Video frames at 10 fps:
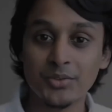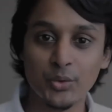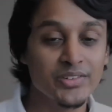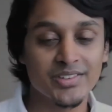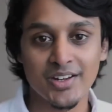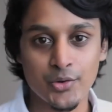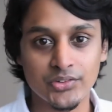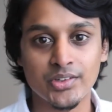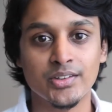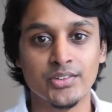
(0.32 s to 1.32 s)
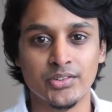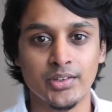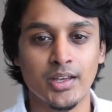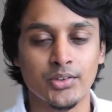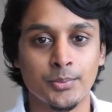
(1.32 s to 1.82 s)
to Insider Internet
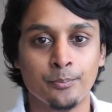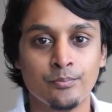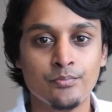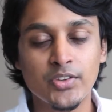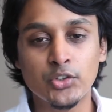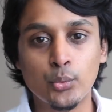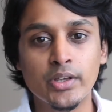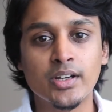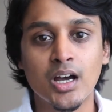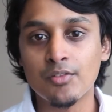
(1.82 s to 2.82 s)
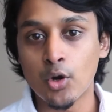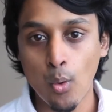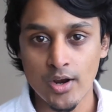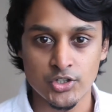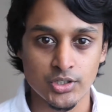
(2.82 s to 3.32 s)
Success. This week I have a
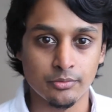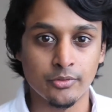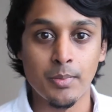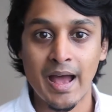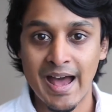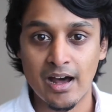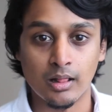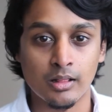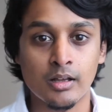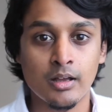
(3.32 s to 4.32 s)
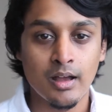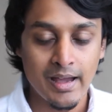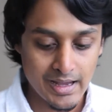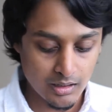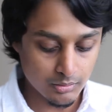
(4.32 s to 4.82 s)
question from Hal.
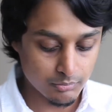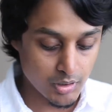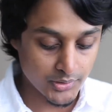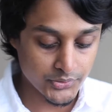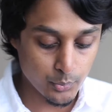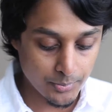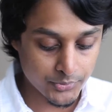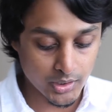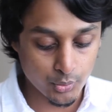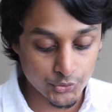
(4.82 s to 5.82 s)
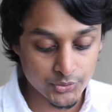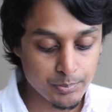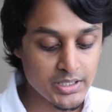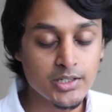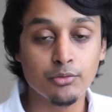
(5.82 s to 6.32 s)
Hal runs a website called
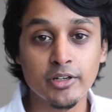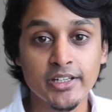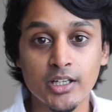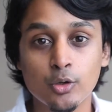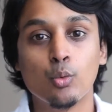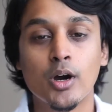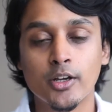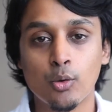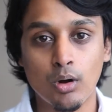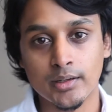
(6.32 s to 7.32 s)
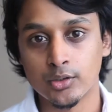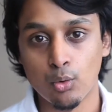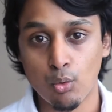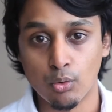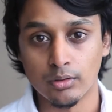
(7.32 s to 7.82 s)

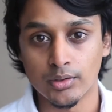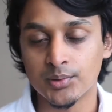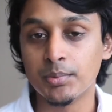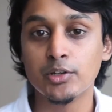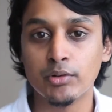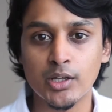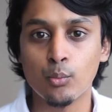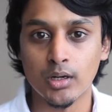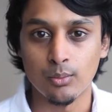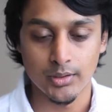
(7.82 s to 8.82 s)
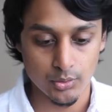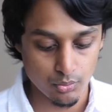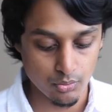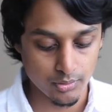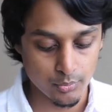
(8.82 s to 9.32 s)
speedreading101.org,
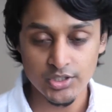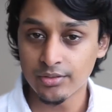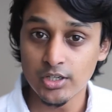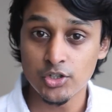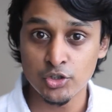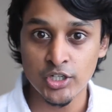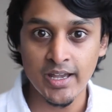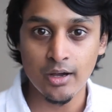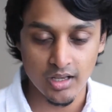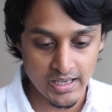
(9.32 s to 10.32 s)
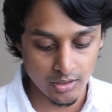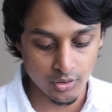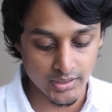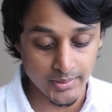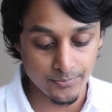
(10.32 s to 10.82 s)
speedreading101.org, which I think you should check out. I had a
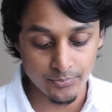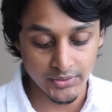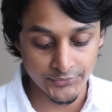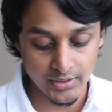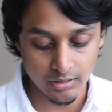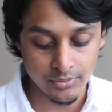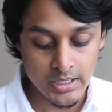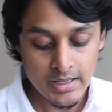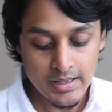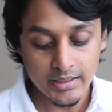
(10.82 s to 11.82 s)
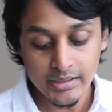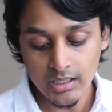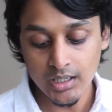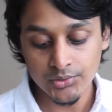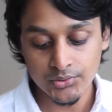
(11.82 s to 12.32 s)
look at it myself. And he
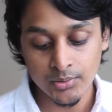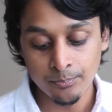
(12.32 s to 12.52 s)
asks,